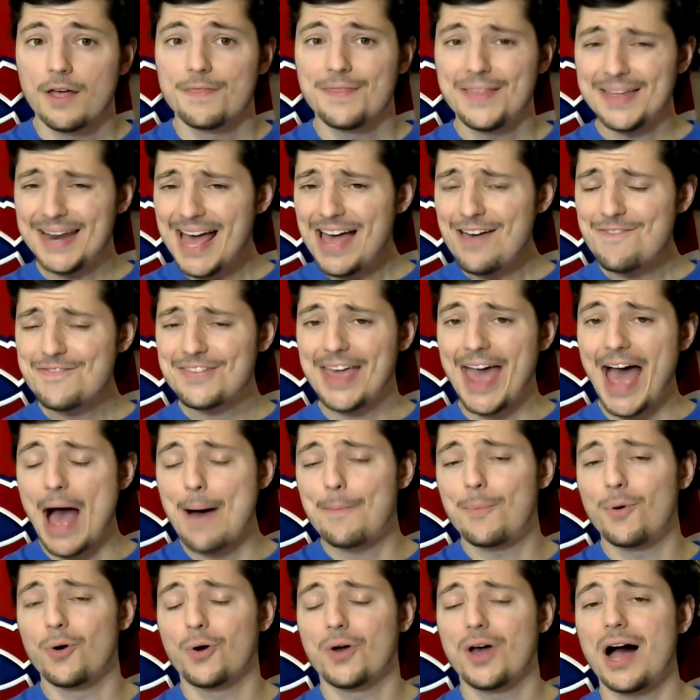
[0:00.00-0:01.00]
Then I have
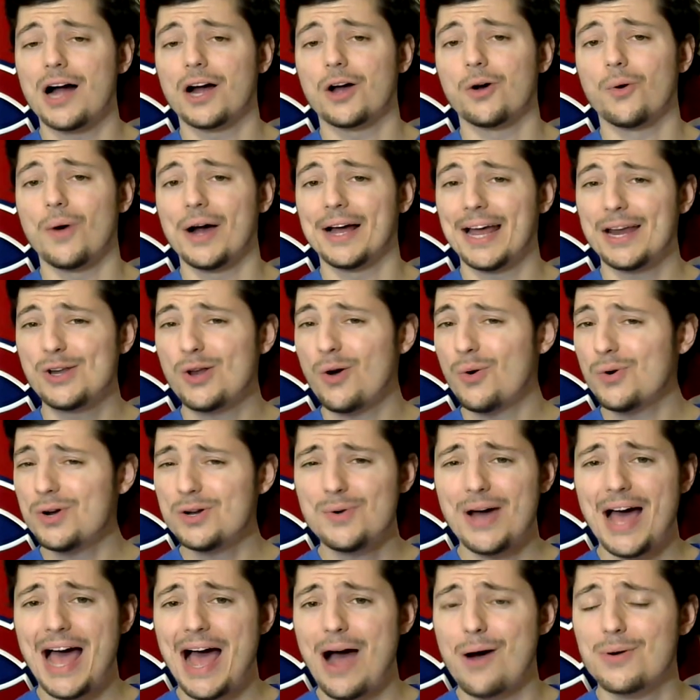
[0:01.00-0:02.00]
Kaapo Kakko, and I don't know
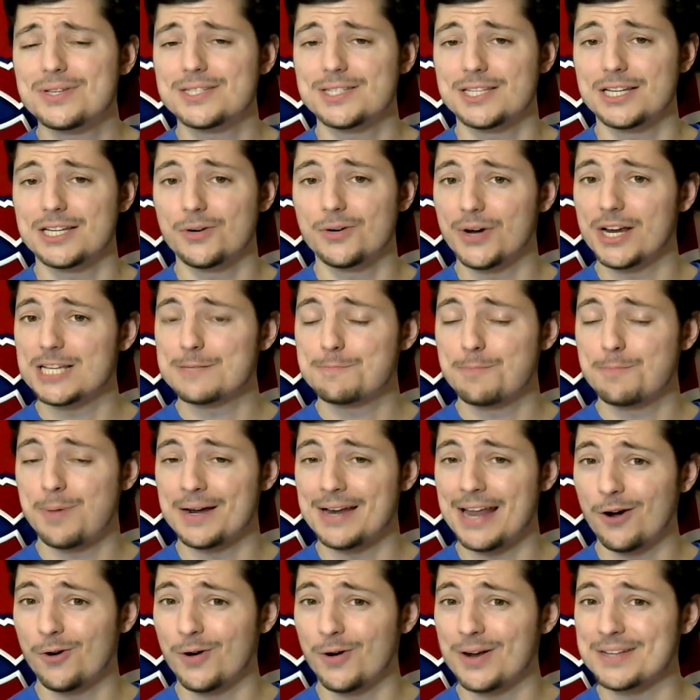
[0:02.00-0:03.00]
how serious
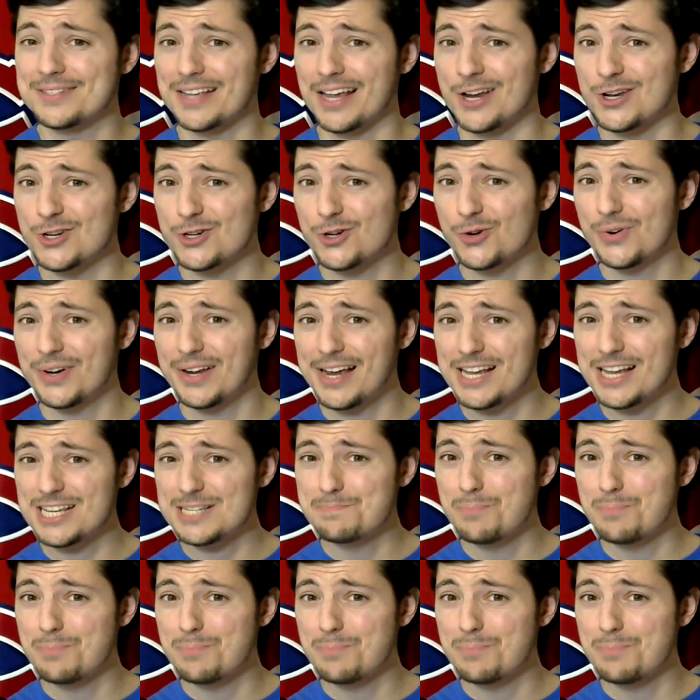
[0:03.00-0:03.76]
Panarin's injury is,